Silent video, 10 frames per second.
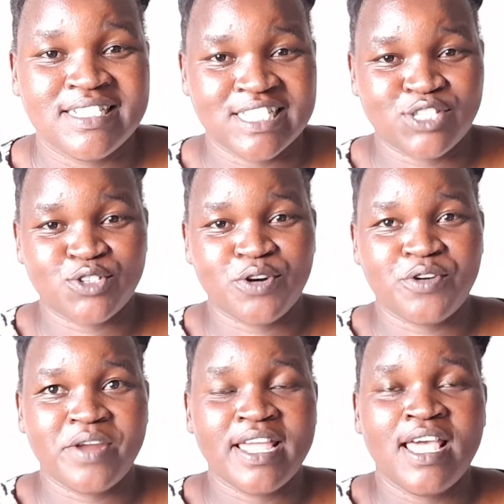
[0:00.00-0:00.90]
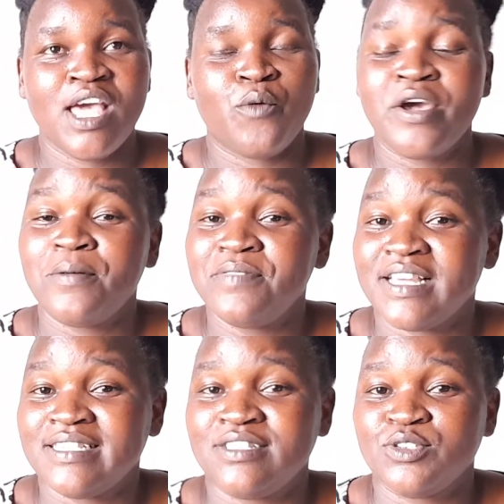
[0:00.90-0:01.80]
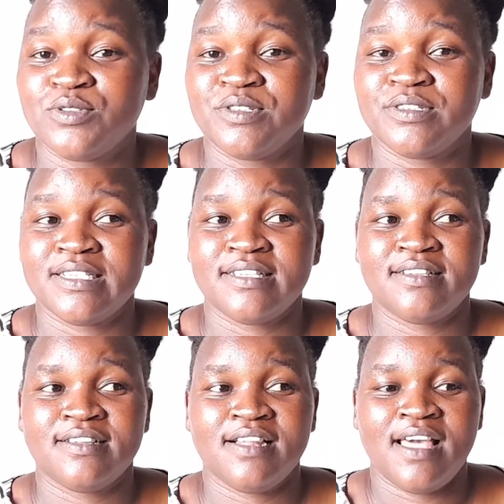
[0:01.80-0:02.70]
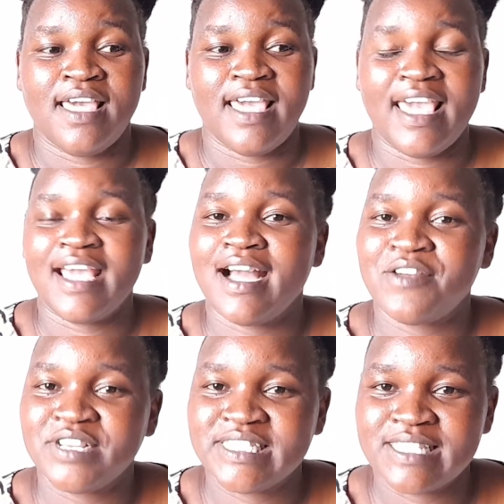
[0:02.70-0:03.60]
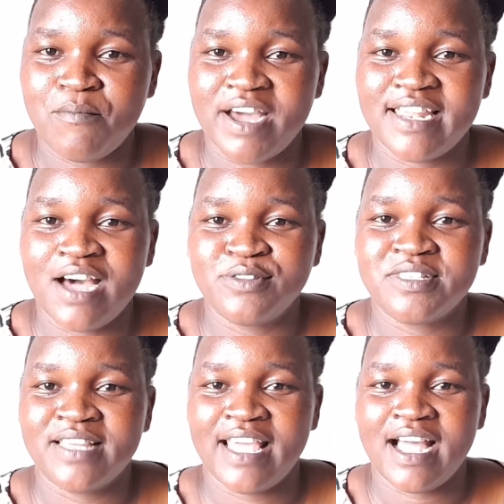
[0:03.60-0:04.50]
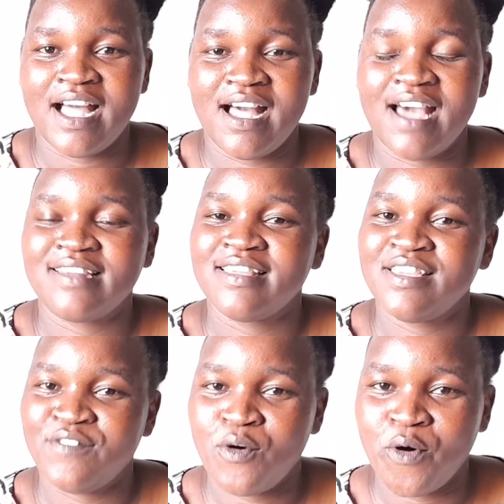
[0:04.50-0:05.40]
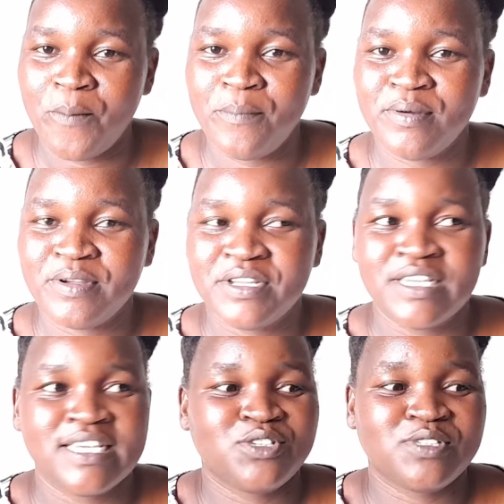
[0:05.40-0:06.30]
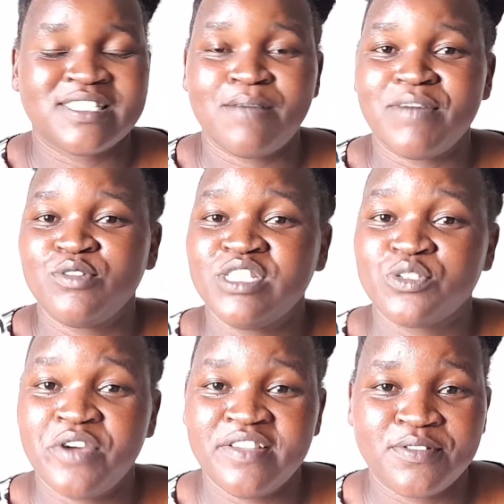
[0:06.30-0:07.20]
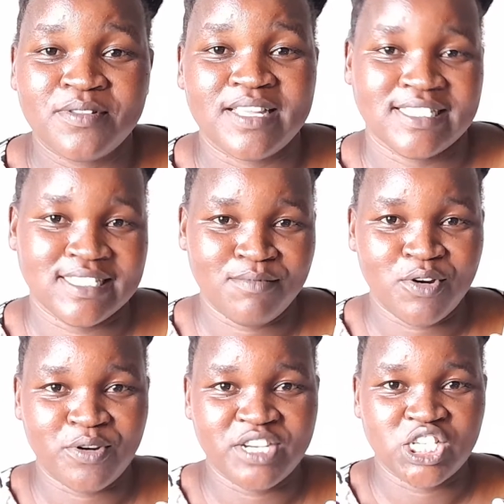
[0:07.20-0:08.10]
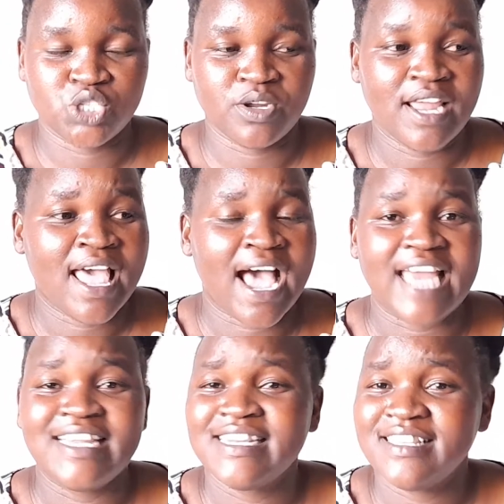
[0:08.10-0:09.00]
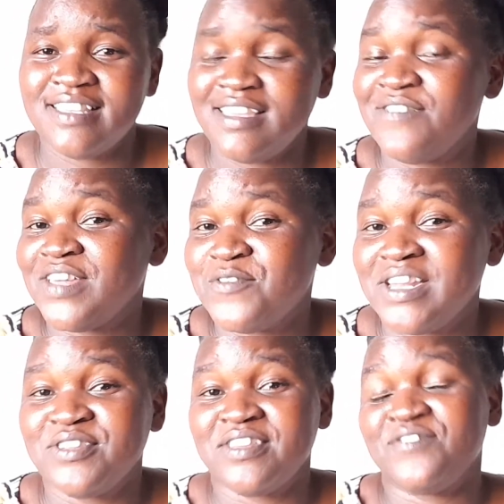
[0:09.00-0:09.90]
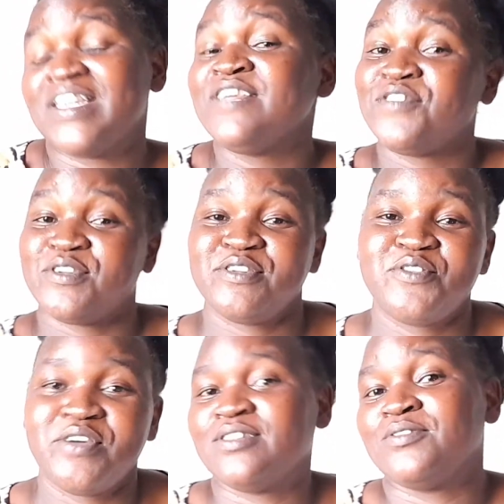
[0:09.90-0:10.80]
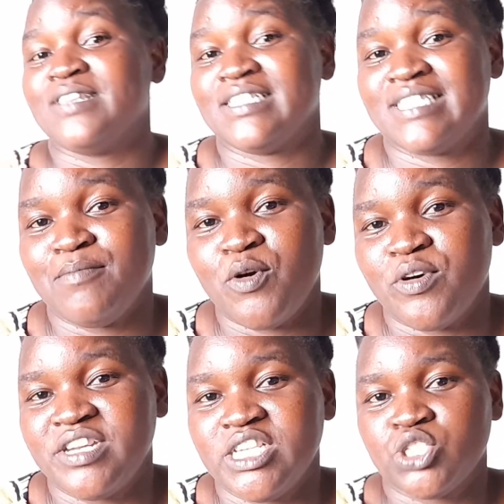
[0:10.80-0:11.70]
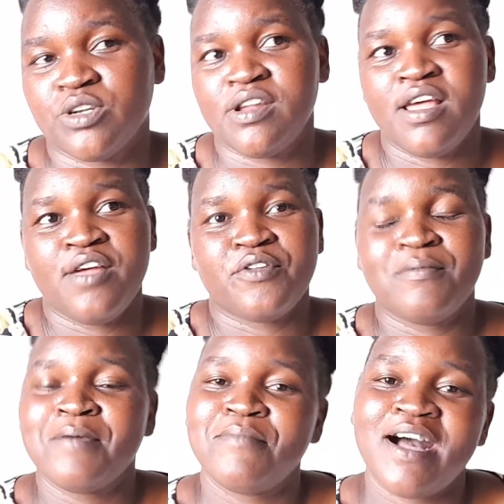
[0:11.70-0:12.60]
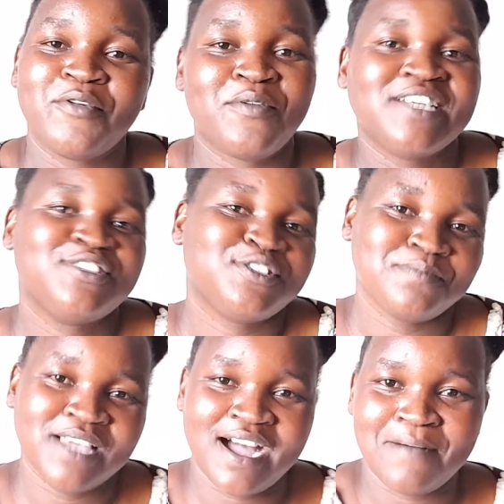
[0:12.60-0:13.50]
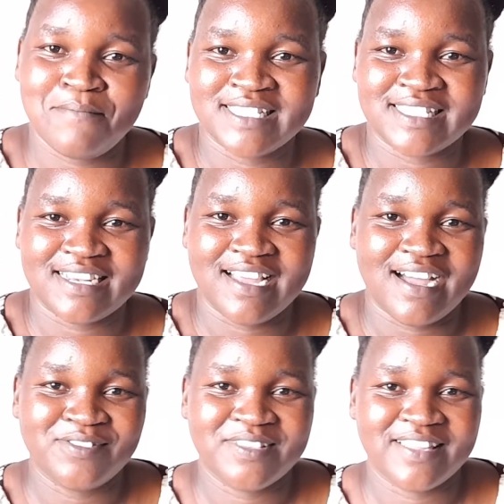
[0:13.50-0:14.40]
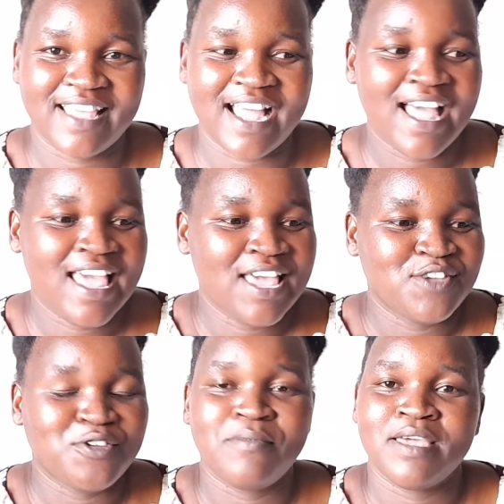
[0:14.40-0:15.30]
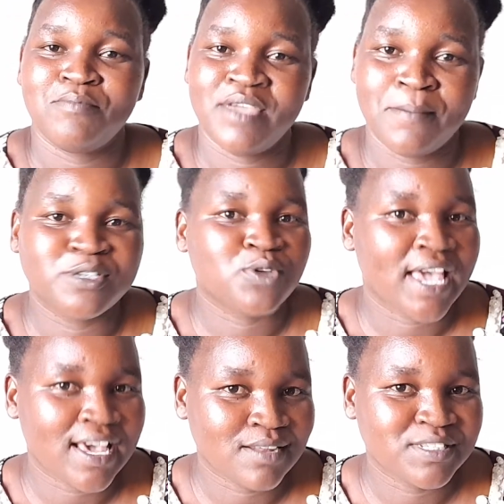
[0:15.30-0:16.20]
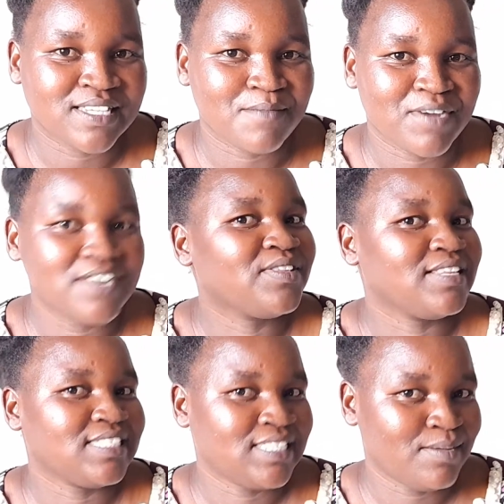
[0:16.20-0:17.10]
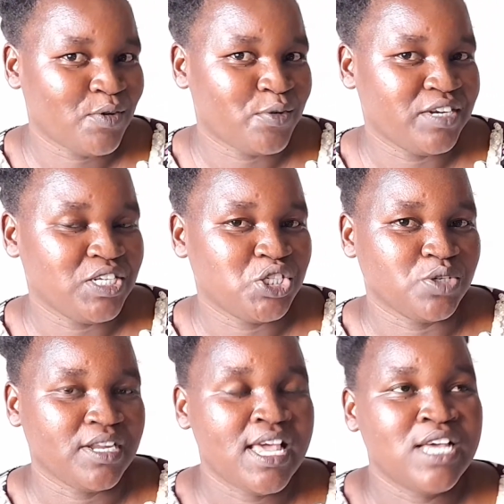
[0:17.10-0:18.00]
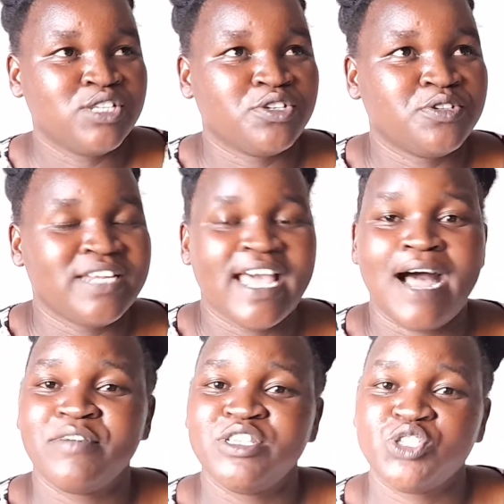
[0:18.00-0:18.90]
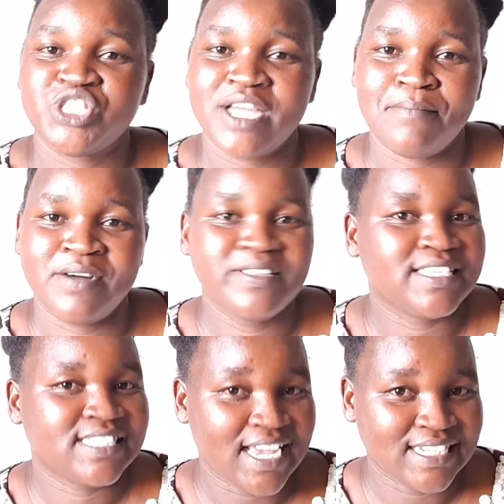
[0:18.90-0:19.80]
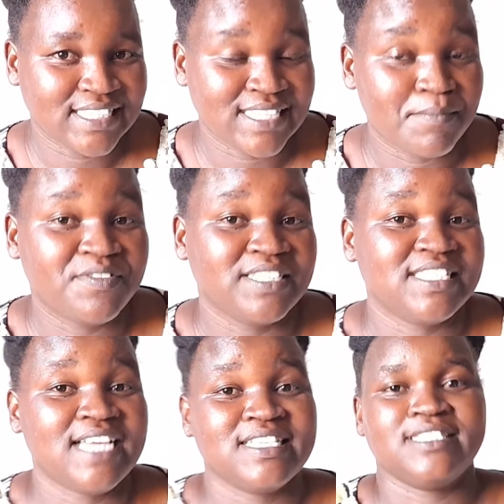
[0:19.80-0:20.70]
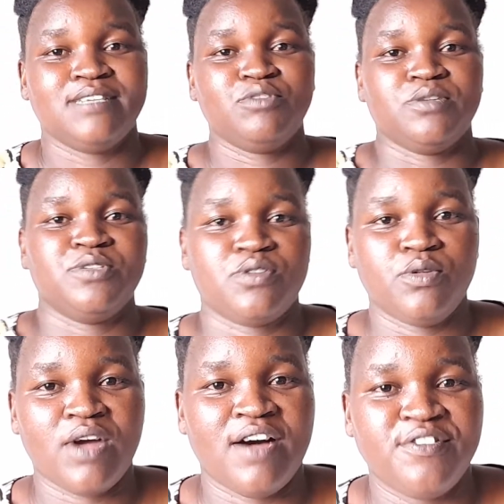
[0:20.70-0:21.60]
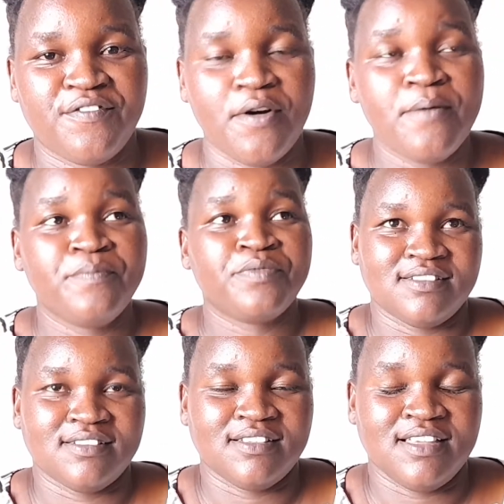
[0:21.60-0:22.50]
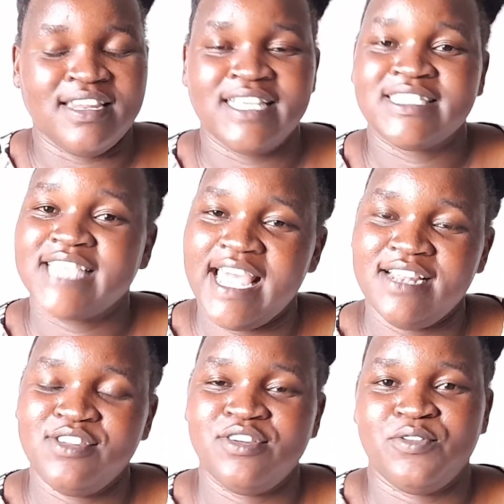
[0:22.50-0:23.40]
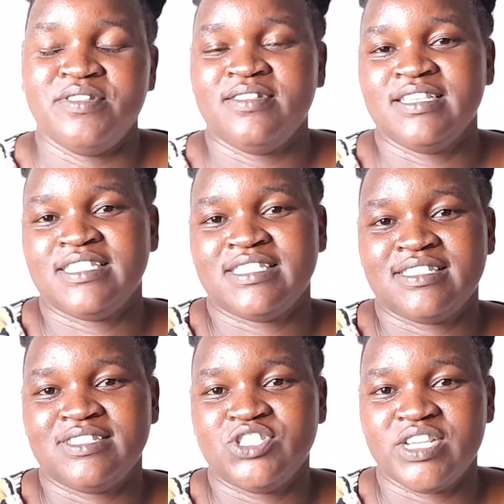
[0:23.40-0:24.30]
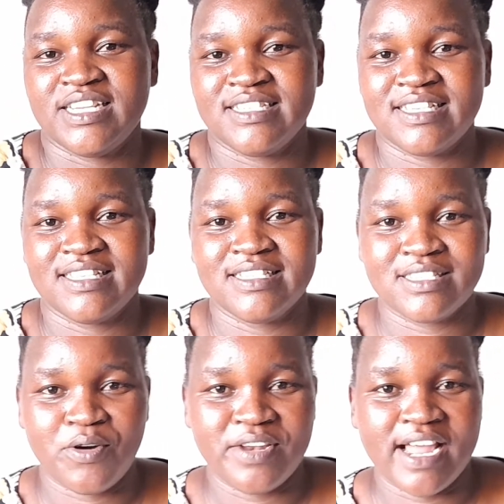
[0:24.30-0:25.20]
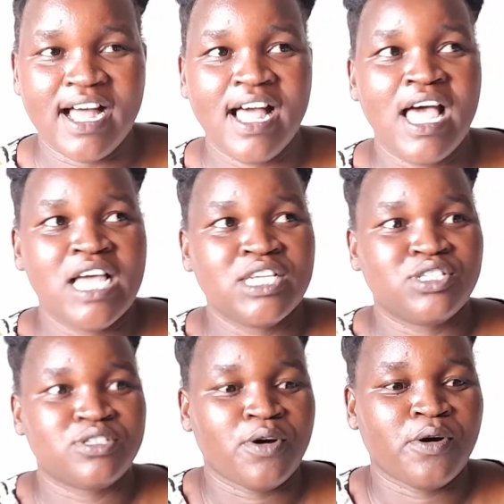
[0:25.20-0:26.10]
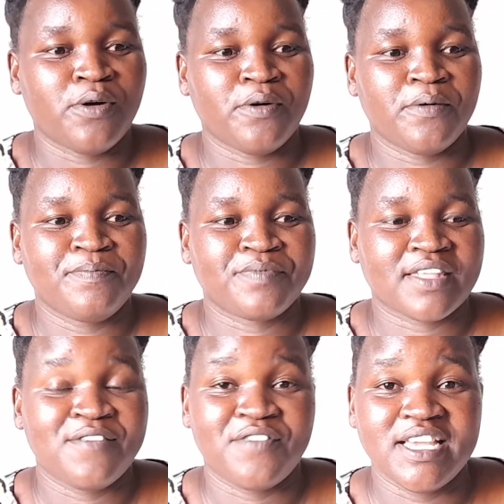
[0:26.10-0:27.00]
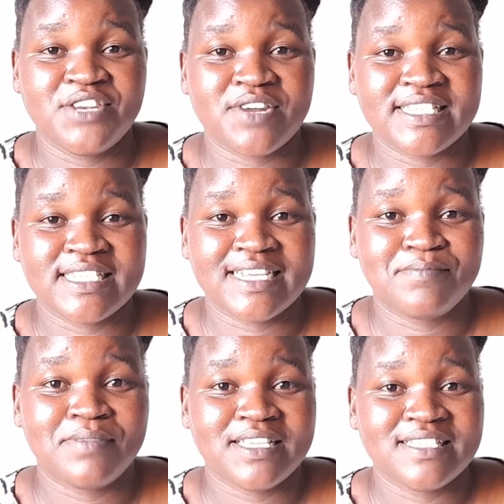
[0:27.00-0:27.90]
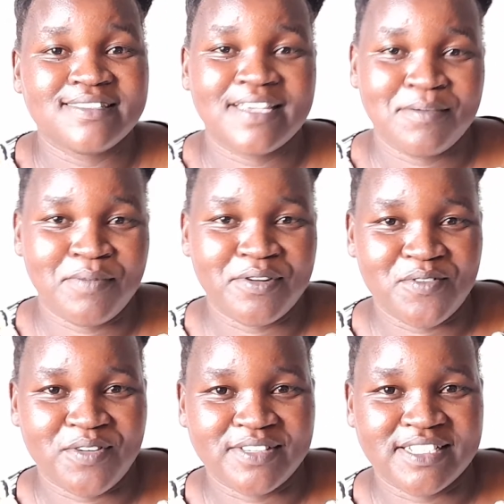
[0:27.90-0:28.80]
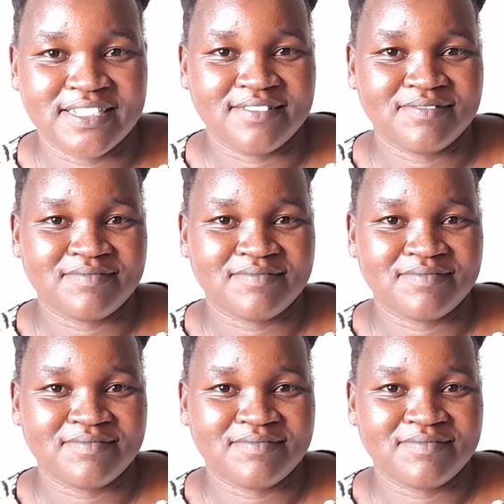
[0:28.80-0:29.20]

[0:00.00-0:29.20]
story. We hope that it will encourage someone out there and give hope to someone who is going through the same condition. And even if you're not going through the same condition, remember, we want you to be an ambassador out there. You may be able to help someone with the same condition. So today I'm going to share about the signs, some of the signs and symptoms to look out for in a child with this genetic disorder. So if you're interested, please keep on watching.